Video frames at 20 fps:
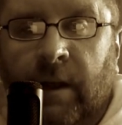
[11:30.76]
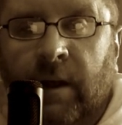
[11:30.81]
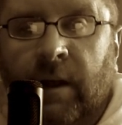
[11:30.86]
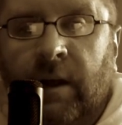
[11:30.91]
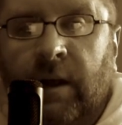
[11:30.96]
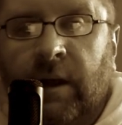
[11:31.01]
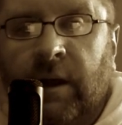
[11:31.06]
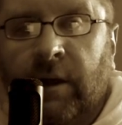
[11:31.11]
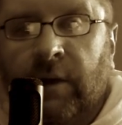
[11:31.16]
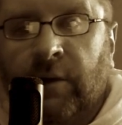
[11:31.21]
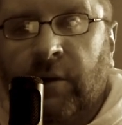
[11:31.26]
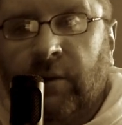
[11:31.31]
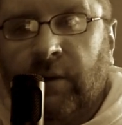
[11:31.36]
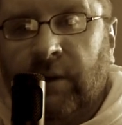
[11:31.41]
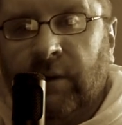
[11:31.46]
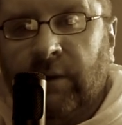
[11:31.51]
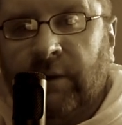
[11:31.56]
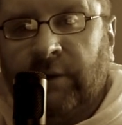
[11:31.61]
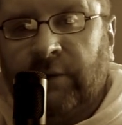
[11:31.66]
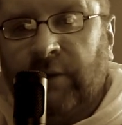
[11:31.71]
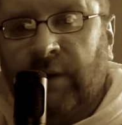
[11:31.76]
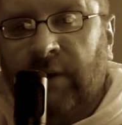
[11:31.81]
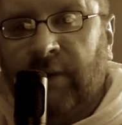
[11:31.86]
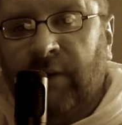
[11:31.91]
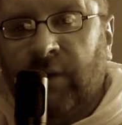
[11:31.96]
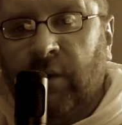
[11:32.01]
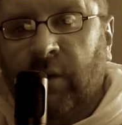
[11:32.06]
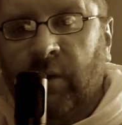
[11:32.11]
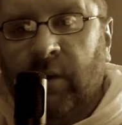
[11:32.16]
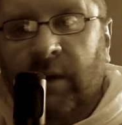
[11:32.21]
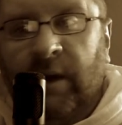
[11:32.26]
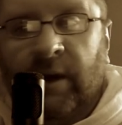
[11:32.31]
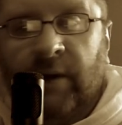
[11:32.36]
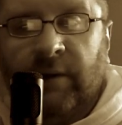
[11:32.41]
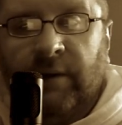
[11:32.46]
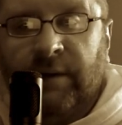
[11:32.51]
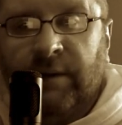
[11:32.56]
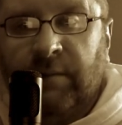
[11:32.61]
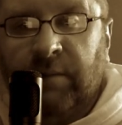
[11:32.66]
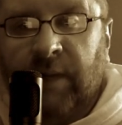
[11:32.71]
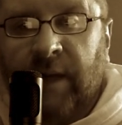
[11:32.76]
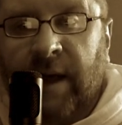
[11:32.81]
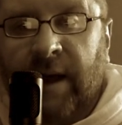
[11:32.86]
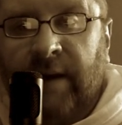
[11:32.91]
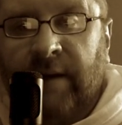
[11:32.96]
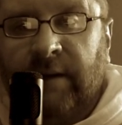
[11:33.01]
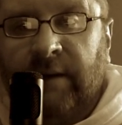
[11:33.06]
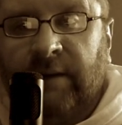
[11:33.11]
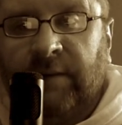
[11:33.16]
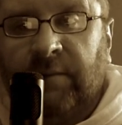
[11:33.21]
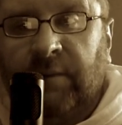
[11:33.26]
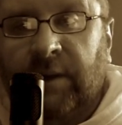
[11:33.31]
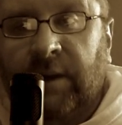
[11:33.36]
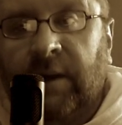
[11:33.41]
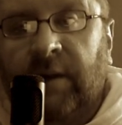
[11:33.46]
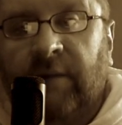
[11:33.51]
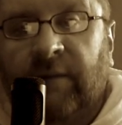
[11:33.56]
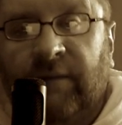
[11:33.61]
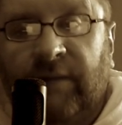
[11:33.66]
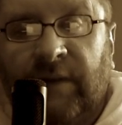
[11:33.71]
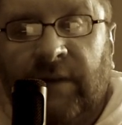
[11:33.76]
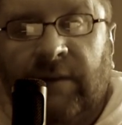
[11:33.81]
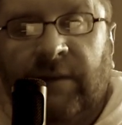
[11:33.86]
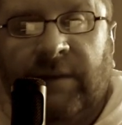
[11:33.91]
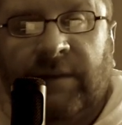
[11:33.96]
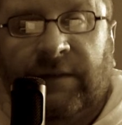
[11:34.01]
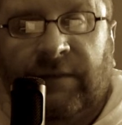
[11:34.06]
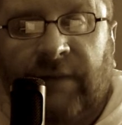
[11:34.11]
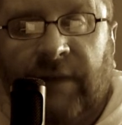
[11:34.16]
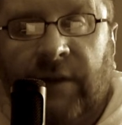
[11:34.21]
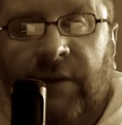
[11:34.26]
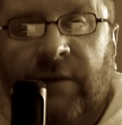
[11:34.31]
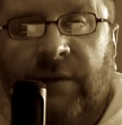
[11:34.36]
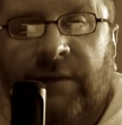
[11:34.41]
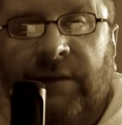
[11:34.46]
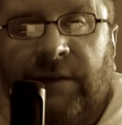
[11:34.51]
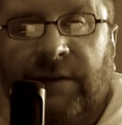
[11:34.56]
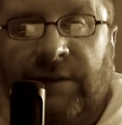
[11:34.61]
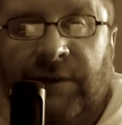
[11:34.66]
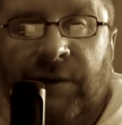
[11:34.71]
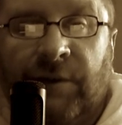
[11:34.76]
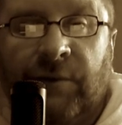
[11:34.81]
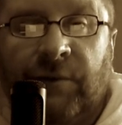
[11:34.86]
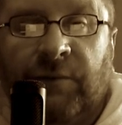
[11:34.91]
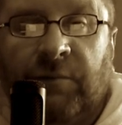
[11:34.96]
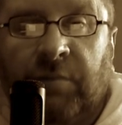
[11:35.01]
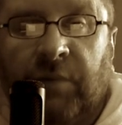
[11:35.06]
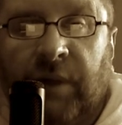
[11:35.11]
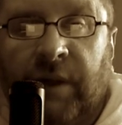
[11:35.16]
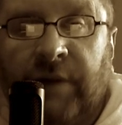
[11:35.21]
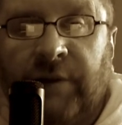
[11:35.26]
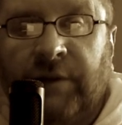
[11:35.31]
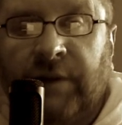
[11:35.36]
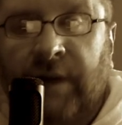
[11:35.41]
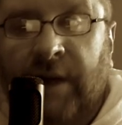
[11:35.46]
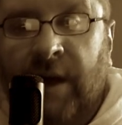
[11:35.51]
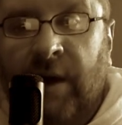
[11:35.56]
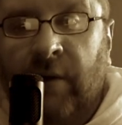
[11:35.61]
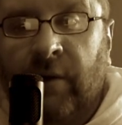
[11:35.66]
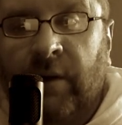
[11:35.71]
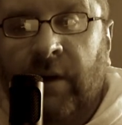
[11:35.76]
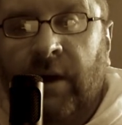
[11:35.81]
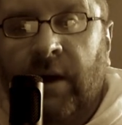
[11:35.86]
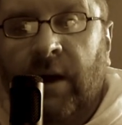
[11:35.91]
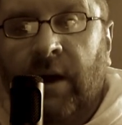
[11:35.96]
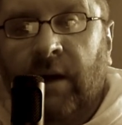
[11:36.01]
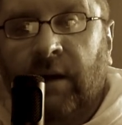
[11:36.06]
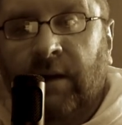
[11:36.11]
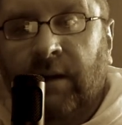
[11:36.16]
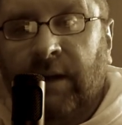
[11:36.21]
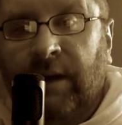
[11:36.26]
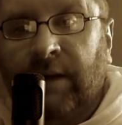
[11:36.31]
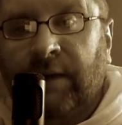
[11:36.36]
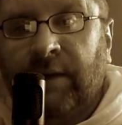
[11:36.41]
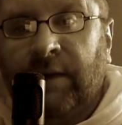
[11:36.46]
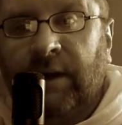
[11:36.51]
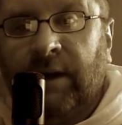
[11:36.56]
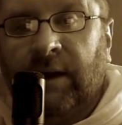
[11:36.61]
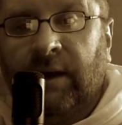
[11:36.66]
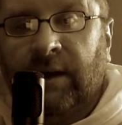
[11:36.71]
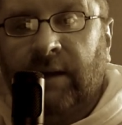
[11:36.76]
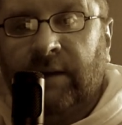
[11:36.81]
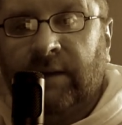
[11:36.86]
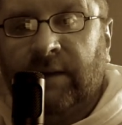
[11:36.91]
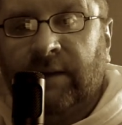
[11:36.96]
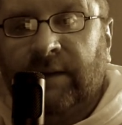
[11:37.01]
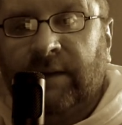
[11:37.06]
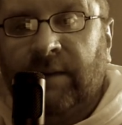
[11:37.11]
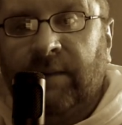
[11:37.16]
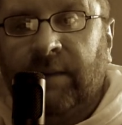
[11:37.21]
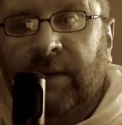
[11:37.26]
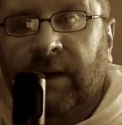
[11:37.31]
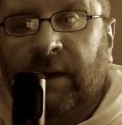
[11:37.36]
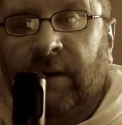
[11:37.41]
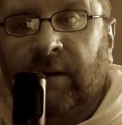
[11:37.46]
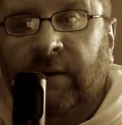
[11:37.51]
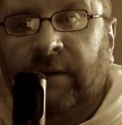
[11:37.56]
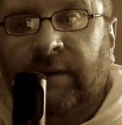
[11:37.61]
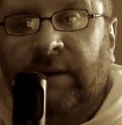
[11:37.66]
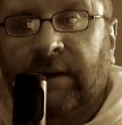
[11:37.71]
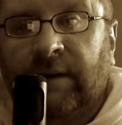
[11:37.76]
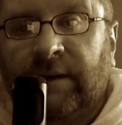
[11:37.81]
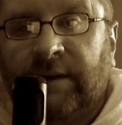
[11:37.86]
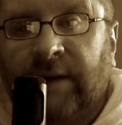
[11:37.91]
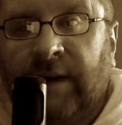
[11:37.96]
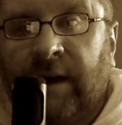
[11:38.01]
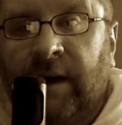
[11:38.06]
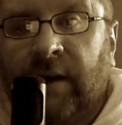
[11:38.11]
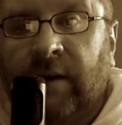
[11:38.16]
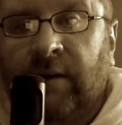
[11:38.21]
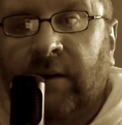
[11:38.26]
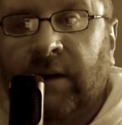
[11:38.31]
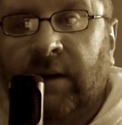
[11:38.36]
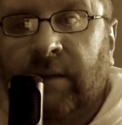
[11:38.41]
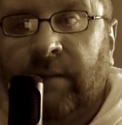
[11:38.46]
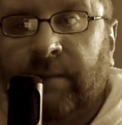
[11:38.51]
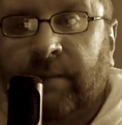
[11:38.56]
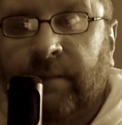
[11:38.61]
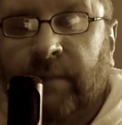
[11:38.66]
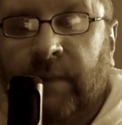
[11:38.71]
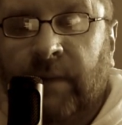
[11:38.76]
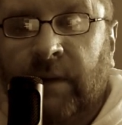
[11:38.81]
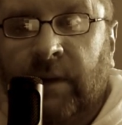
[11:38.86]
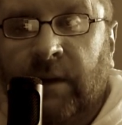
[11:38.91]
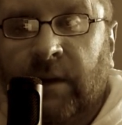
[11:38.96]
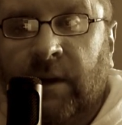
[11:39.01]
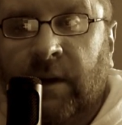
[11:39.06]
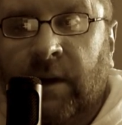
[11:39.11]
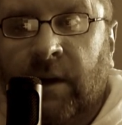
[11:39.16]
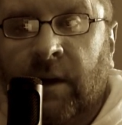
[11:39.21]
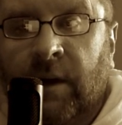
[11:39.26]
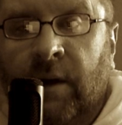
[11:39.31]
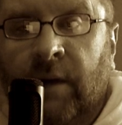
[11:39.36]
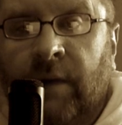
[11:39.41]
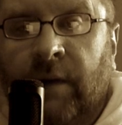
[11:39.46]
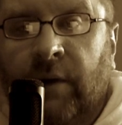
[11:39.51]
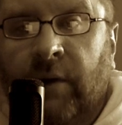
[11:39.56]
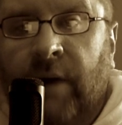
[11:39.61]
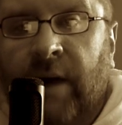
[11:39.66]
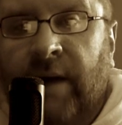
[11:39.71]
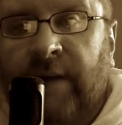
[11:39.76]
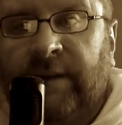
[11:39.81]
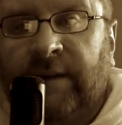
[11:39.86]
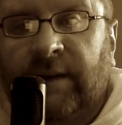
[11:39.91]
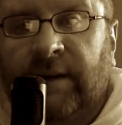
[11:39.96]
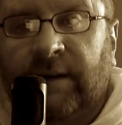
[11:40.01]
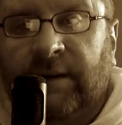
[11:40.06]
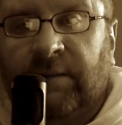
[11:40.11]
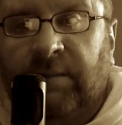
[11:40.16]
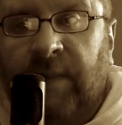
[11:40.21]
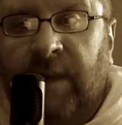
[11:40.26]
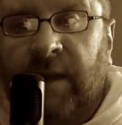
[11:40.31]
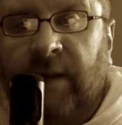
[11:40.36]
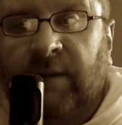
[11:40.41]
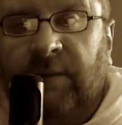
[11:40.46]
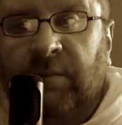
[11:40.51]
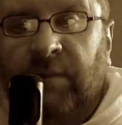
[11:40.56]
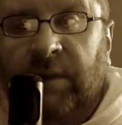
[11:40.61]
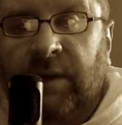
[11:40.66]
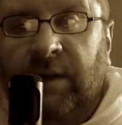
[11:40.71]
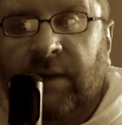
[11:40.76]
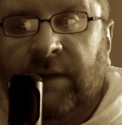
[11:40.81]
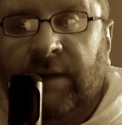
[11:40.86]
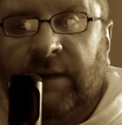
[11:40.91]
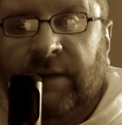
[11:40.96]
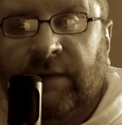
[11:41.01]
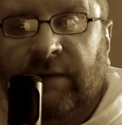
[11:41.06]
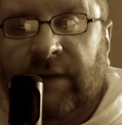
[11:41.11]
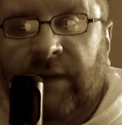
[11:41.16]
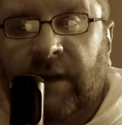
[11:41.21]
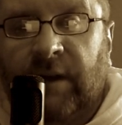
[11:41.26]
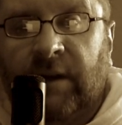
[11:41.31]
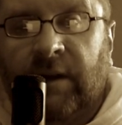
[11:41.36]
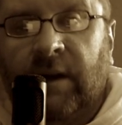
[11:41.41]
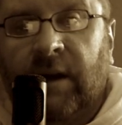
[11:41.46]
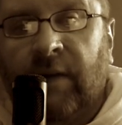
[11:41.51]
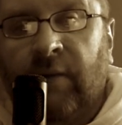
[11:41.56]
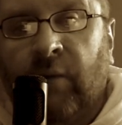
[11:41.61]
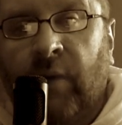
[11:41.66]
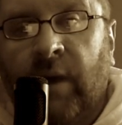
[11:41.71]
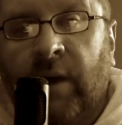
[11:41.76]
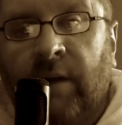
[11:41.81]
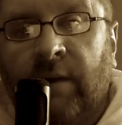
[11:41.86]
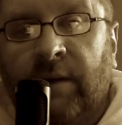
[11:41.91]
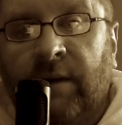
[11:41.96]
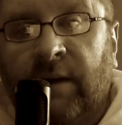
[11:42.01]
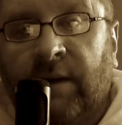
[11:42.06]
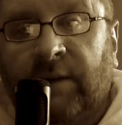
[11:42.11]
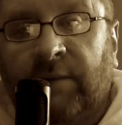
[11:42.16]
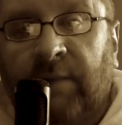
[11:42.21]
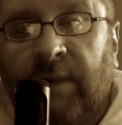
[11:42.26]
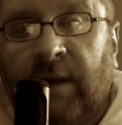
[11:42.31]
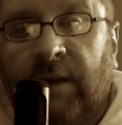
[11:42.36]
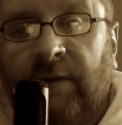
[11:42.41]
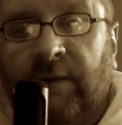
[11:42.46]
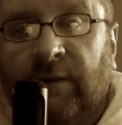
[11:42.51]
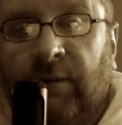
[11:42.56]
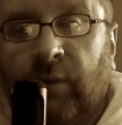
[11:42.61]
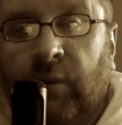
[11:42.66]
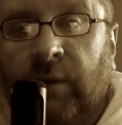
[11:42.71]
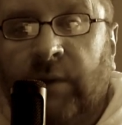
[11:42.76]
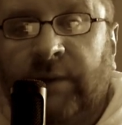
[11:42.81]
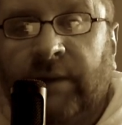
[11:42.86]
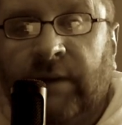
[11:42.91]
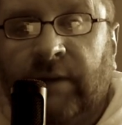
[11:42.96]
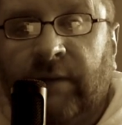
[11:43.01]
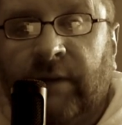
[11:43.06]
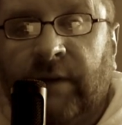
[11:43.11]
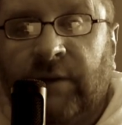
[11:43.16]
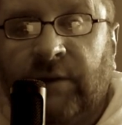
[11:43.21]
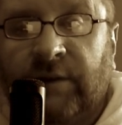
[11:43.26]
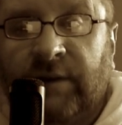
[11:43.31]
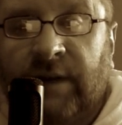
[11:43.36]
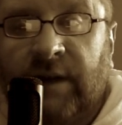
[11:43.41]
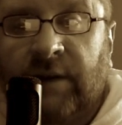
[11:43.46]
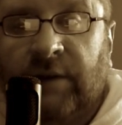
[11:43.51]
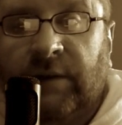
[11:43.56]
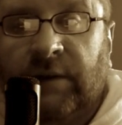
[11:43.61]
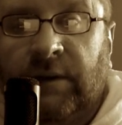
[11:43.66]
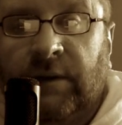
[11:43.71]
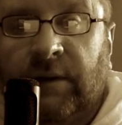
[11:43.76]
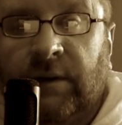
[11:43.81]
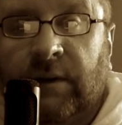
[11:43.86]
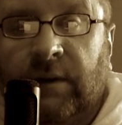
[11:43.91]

He could only look straight forward out into the blackness, but he could feel his fingers and toes branching out, lengthening into something else entirely. The grassy expanse beneath his feet gave way to the expanse of wilting vegetation.